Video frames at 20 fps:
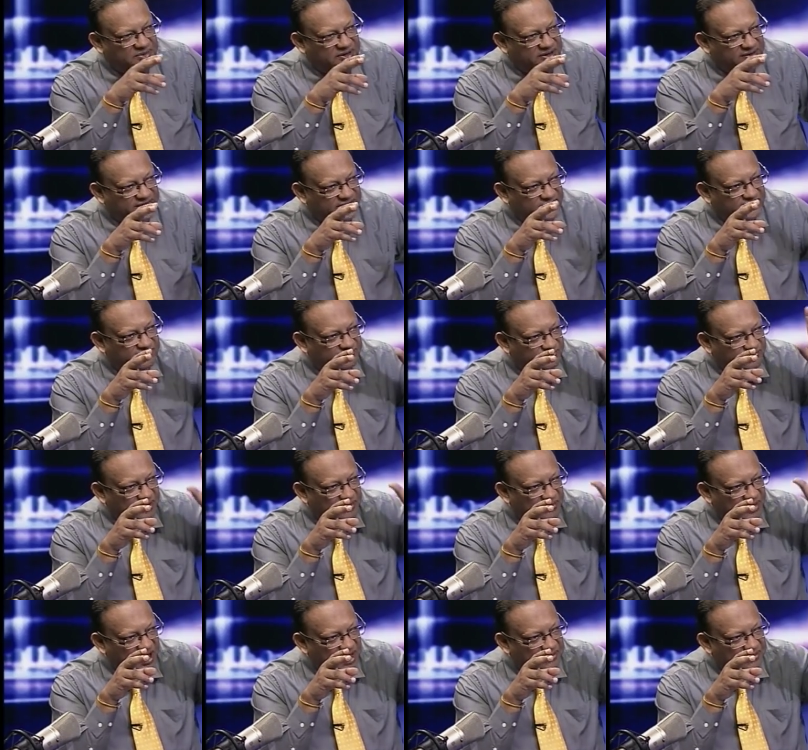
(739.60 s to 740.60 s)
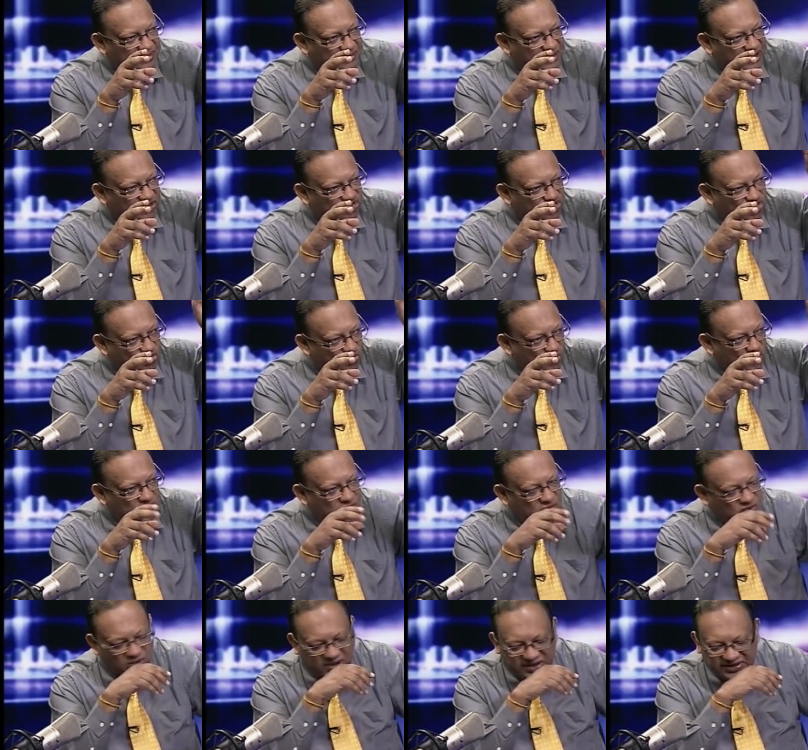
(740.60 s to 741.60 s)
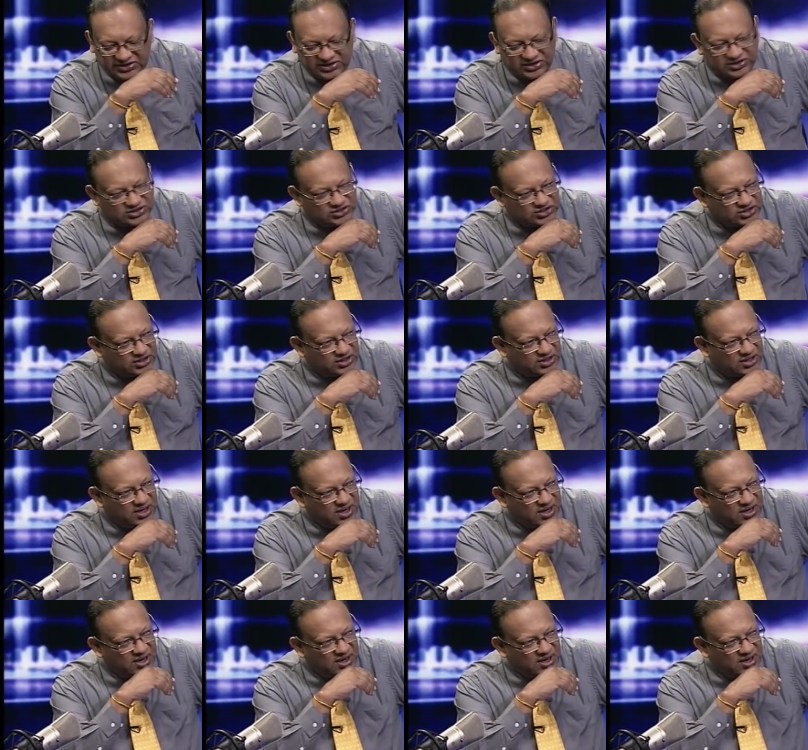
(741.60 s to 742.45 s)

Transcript: means from April, May, June 2016,